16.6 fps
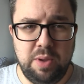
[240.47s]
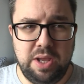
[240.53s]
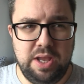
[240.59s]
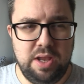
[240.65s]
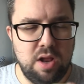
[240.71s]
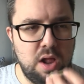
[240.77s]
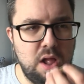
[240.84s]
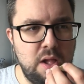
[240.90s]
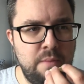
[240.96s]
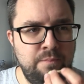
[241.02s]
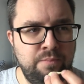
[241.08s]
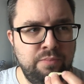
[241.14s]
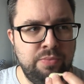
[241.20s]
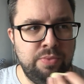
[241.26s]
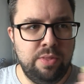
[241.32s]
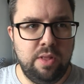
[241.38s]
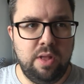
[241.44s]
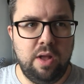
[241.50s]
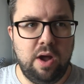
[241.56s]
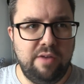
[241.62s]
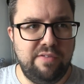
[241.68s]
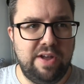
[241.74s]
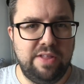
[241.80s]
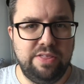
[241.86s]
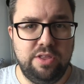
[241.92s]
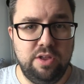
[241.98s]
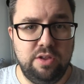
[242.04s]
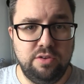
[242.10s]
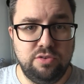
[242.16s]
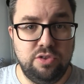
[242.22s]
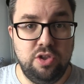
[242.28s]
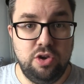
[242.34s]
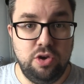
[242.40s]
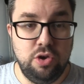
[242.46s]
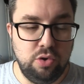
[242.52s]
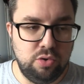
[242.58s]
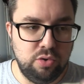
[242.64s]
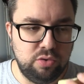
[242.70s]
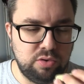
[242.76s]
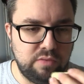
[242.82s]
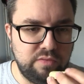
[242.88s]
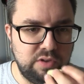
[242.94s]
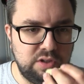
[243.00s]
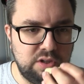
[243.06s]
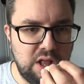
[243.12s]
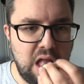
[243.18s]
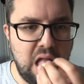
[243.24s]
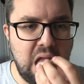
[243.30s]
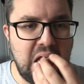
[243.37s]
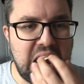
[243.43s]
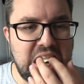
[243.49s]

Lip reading: meat. I've had the noodles, obviously.